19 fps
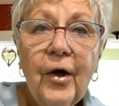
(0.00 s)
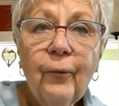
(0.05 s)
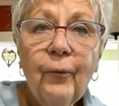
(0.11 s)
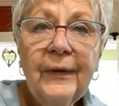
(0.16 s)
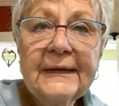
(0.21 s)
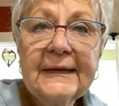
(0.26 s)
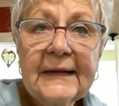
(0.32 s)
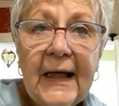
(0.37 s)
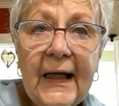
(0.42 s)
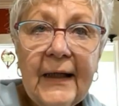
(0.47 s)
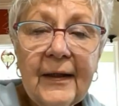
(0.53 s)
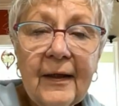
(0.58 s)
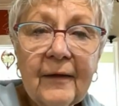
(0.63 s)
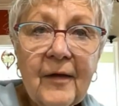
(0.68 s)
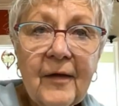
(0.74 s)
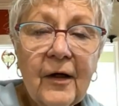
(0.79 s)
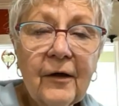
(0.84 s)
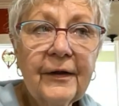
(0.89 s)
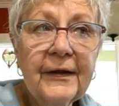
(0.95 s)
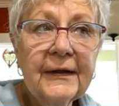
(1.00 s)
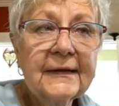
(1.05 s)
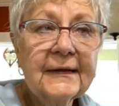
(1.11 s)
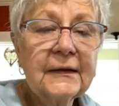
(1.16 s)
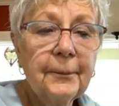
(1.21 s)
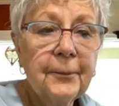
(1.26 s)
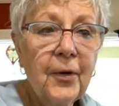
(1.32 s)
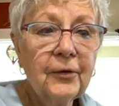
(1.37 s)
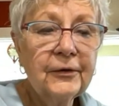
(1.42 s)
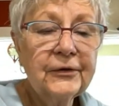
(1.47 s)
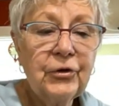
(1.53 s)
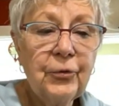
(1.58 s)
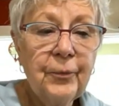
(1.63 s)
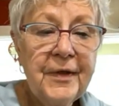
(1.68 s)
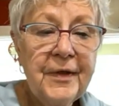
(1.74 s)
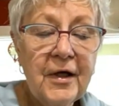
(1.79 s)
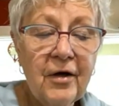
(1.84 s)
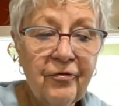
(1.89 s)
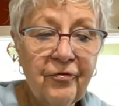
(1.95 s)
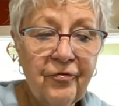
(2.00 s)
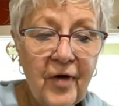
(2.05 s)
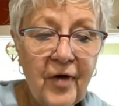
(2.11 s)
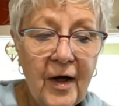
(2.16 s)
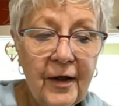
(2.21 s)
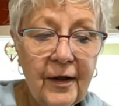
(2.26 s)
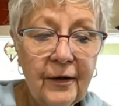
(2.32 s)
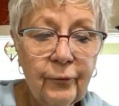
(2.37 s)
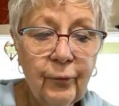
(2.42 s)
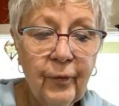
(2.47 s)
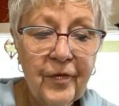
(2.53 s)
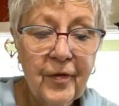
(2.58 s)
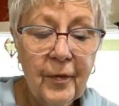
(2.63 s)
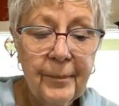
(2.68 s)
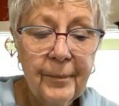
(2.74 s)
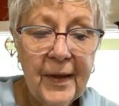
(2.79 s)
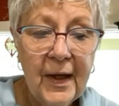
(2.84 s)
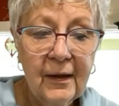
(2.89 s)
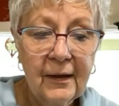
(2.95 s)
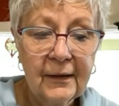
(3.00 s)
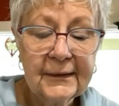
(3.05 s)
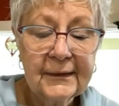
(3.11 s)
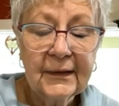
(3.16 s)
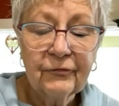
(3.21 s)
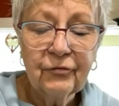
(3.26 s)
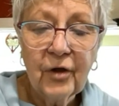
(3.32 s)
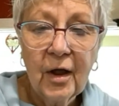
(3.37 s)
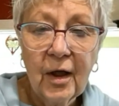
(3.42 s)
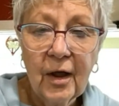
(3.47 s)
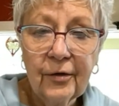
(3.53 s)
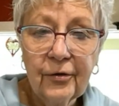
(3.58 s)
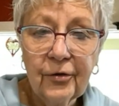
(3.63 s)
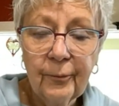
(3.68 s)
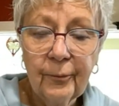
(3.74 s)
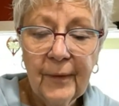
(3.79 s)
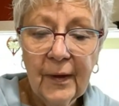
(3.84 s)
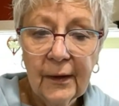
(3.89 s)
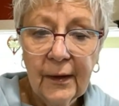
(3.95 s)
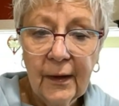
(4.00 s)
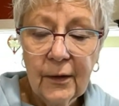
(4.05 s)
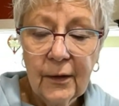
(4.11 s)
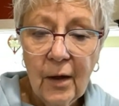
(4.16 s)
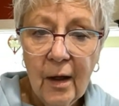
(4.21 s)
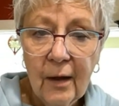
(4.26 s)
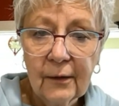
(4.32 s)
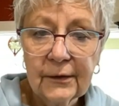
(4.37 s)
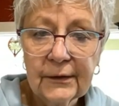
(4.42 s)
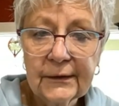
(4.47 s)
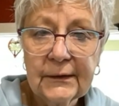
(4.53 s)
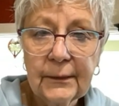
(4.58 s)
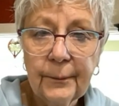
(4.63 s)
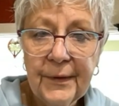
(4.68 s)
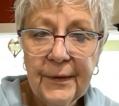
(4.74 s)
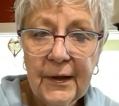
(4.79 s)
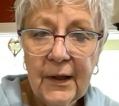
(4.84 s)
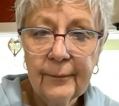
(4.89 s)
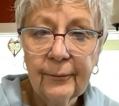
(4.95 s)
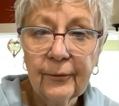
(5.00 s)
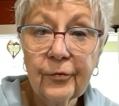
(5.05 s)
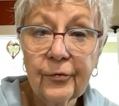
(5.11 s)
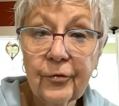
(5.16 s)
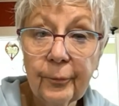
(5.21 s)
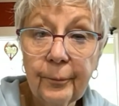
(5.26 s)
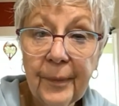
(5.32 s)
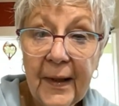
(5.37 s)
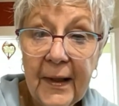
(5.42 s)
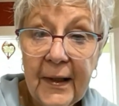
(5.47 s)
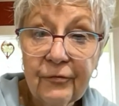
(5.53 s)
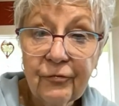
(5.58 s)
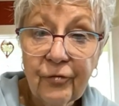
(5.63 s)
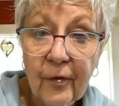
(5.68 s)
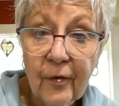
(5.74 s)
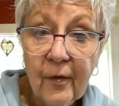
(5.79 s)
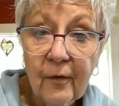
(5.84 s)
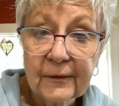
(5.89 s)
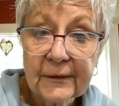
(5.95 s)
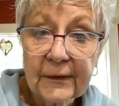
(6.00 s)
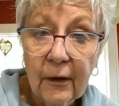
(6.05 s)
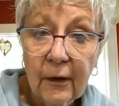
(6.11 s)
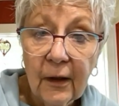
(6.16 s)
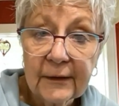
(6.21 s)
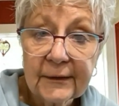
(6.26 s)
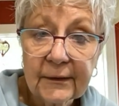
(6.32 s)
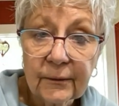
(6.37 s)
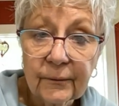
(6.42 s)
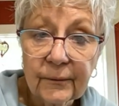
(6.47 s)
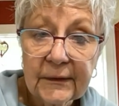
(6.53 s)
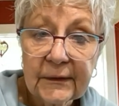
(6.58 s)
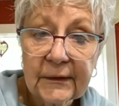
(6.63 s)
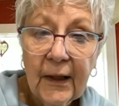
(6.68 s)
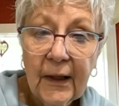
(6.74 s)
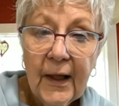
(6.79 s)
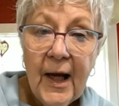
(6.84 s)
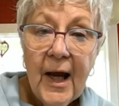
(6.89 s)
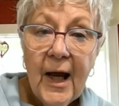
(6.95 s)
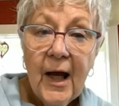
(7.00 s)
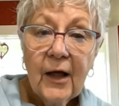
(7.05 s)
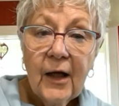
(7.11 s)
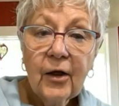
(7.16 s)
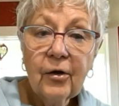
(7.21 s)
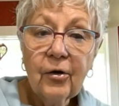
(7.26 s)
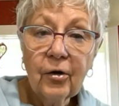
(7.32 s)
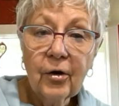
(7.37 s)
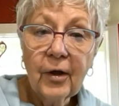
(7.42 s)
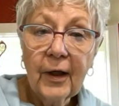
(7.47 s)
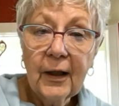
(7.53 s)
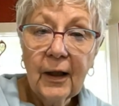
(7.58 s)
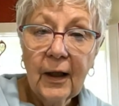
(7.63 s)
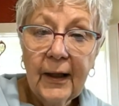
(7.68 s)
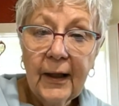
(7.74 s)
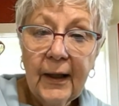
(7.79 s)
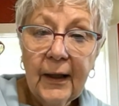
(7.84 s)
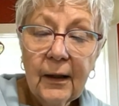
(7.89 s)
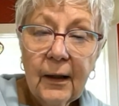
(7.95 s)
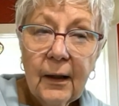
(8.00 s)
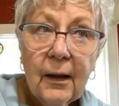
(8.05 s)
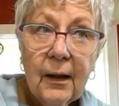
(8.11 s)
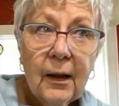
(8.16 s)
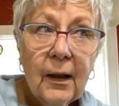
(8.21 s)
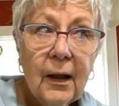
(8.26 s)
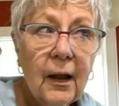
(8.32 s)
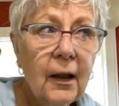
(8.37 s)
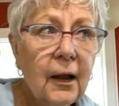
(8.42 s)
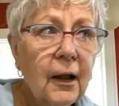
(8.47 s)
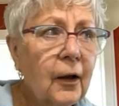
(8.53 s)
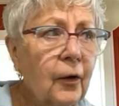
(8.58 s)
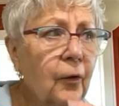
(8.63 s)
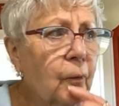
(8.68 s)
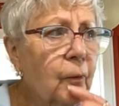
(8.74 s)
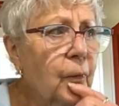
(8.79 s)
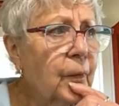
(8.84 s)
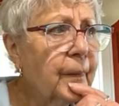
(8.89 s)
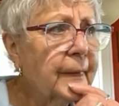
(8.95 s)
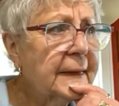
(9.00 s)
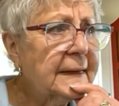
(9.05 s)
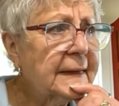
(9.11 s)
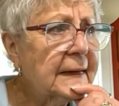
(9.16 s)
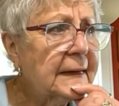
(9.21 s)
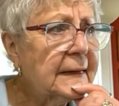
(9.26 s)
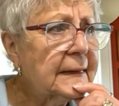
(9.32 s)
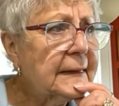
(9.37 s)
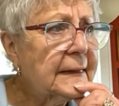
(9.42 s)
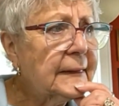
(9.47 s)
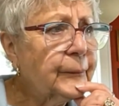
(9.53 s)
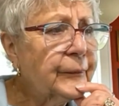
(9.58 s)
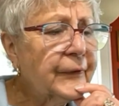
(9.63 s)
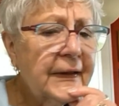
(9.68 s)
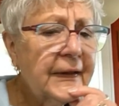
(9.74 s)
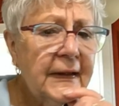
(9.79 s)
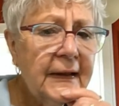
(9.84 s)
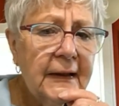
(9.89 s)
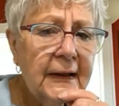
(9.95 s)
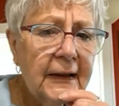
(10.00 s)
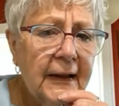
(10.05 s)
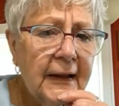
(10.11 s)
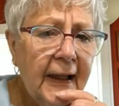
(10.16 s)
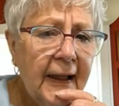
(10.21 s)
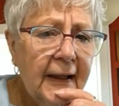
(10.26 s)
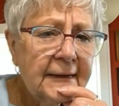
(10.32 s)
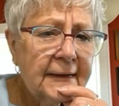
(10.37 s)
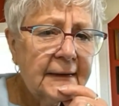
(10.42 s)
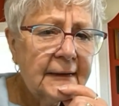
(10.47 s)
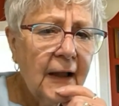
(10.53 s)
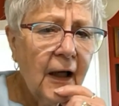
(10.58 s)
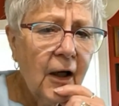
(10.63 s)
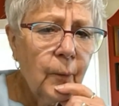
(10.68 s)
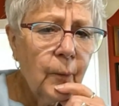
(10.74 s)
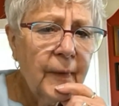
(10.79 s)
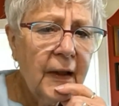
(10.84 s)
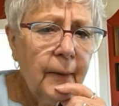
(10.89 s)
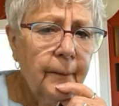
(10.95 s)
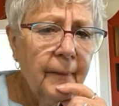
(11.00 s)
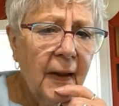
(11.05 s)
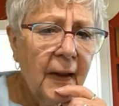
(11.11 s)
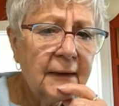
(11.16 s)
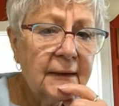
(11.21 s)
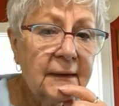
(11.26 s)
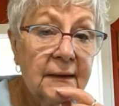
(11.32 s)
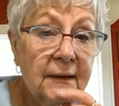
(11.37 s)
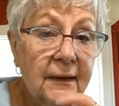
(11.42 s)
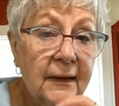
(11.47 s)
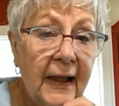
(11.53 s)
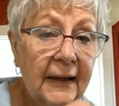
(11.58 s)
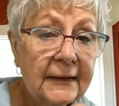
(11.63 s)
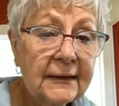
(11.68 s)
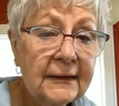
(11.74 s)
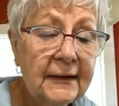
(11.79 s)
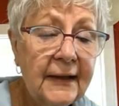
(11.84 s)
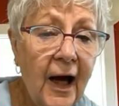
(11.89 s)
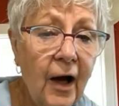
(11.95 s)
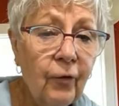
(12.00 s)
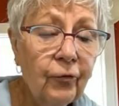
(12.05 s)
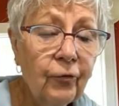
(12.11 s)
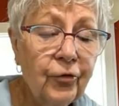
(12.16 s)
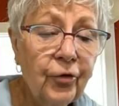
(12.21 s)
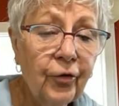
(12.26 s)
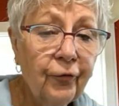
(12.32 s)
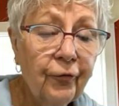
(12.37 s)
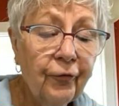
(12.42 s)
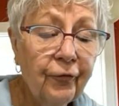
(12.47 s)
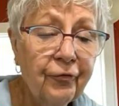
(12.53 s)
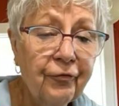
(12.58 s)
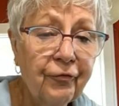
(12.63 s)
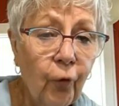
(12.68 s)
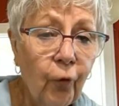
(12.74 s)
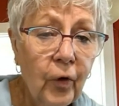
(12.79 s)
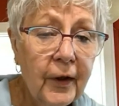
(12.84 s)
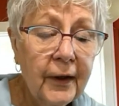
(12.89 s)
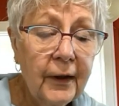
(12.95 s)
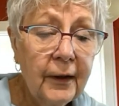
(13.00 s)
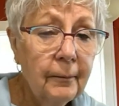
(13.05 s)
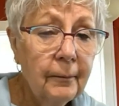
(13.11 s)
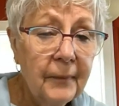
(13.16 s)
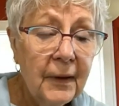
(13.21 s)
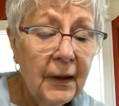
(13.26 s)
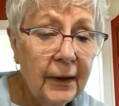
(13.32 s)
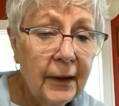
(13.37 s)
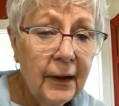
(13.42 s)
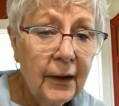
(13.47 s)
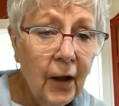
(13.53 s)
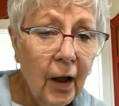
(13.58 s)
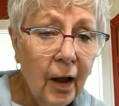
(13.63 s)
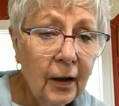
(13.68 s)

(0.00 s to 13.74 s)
say that there is supposed to be a fund with a balance of $100 million to be able to pay for those lawsuits. Currently, is it within the last how many months? That's down to $40 million.